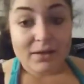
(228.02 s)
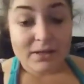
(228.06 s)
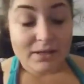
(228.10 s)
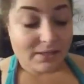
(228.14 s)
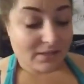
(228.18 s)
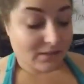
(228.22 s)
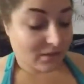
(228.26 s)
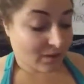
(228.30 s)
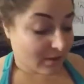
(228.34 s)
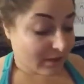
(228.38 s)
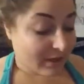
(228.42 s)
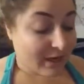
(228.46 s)

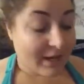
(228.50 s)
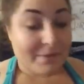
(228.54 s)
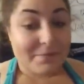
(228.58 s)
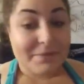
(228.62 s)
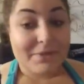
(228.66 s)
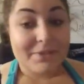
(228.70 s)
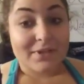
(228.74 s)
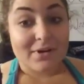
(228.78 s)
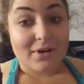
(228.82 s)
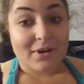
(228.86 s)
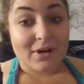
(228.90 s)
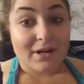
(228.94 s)
is on
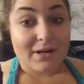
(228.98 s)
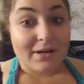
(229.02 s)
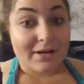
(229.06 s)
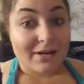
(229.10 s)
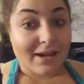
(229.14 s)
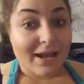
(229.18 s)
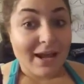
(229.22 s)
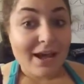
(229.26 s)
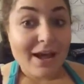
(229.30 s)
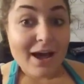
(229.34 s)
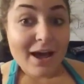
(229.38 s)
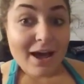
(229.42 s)
Amazon,
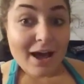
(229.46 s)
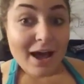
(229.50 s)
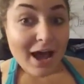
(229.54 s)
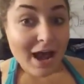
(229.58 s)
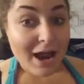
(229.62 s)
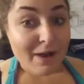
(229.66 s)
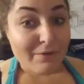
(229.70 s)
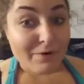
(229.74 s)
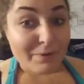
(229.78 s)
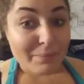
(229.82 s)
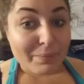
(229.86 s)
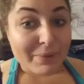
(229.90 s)

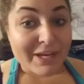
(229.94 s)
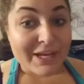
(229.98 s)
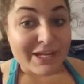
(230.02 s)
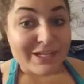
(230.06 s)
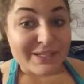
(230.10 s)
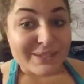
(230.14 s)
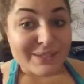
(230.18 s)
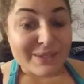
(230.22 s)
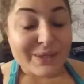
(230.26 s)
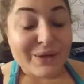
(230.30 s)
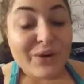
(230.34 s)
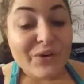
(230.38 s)
I
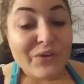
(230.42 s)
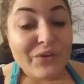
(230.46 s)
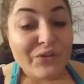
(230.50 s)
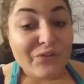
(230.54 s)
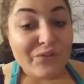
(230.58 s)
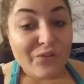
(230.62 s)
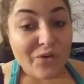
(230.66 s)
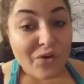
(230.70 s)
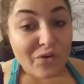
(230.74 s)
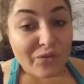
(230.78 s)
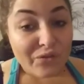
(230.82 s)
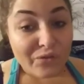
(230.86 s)
repeat,
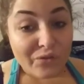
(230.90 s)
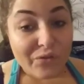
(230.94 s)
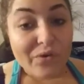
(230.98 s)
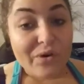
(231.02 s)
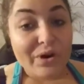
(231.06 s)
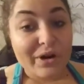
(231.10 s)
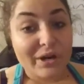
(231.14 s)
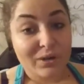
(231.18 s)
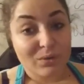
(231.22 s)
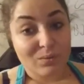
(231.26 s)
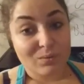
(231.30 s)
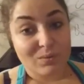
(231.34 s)
for
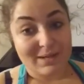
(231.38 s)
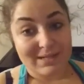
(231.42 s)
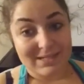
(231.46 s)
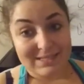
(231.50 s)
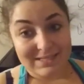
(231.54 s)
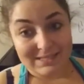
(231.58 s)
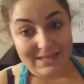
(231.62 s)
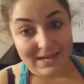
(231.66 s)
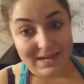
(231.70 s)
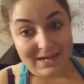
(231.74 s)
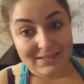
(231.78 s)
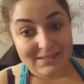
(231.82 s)
41
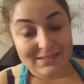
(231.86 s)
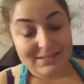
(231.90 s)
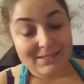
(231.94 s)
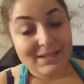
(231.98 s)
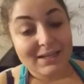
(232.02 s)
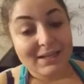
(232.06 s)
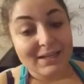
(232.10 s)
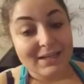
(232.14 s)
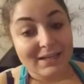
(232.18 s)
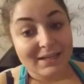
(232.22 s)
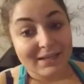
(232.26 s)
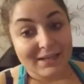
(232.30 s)
cents.
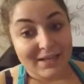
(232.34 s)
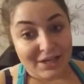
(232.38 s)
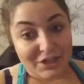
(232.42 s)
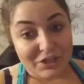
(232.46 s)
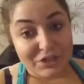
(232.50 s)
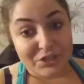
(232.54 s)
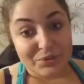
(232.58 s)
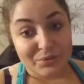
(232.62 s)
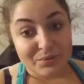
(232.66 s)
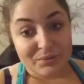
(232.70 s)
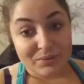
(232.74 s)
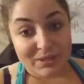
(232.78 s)

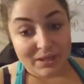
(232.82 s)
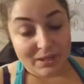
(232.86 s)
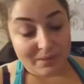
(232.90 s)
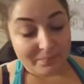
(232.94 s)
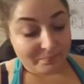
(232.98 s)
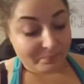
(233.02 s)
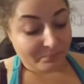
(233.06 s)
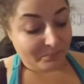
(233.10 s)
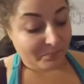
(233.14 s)
Get you some.